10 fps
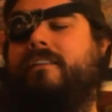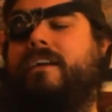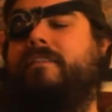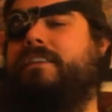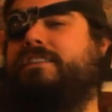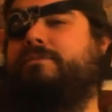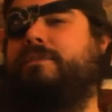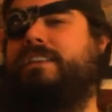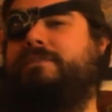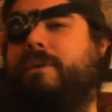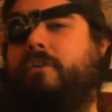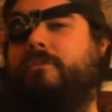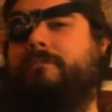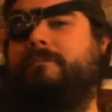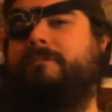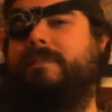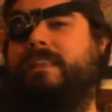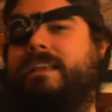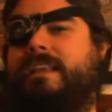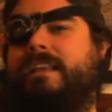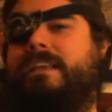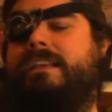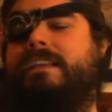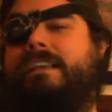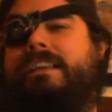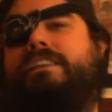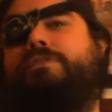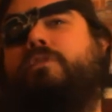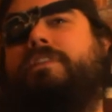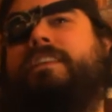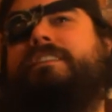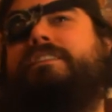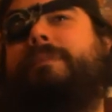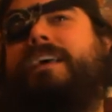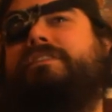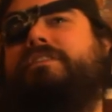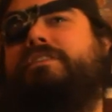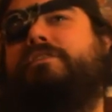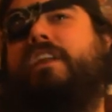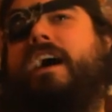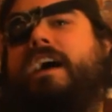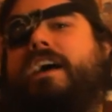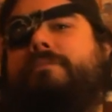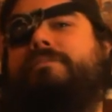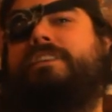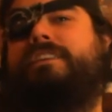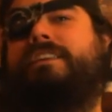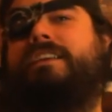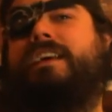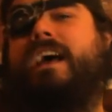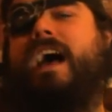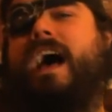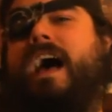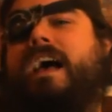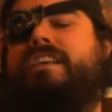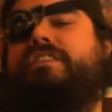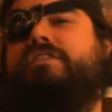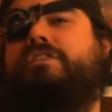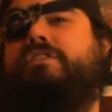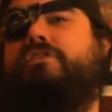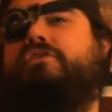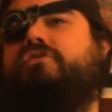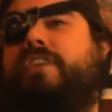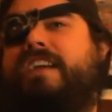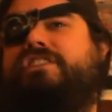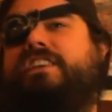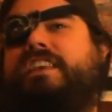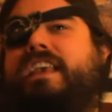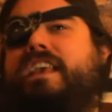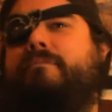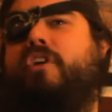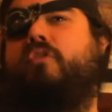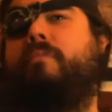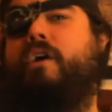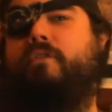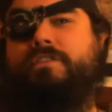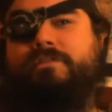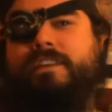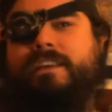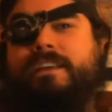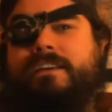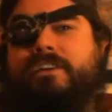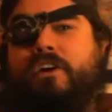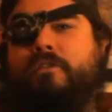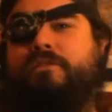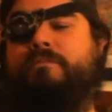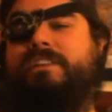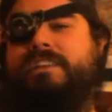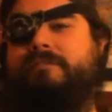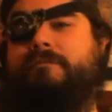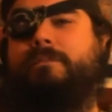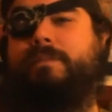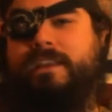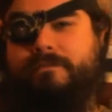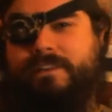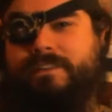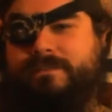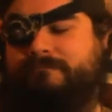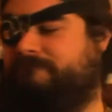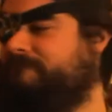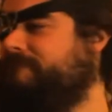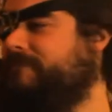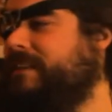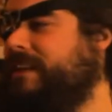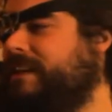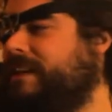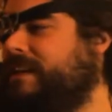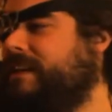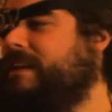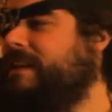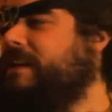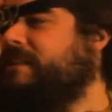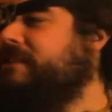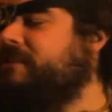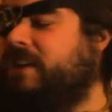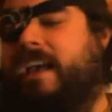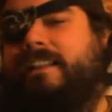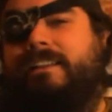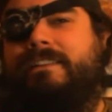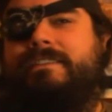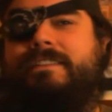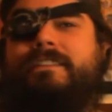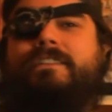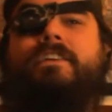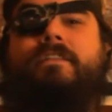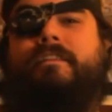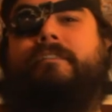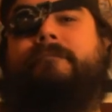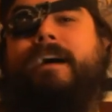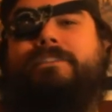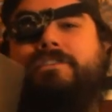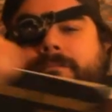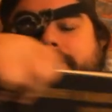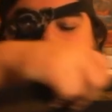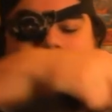Now, this week's poem is one that is best described as tragic emo poetry of the medieval period. It's entitled The Phantom.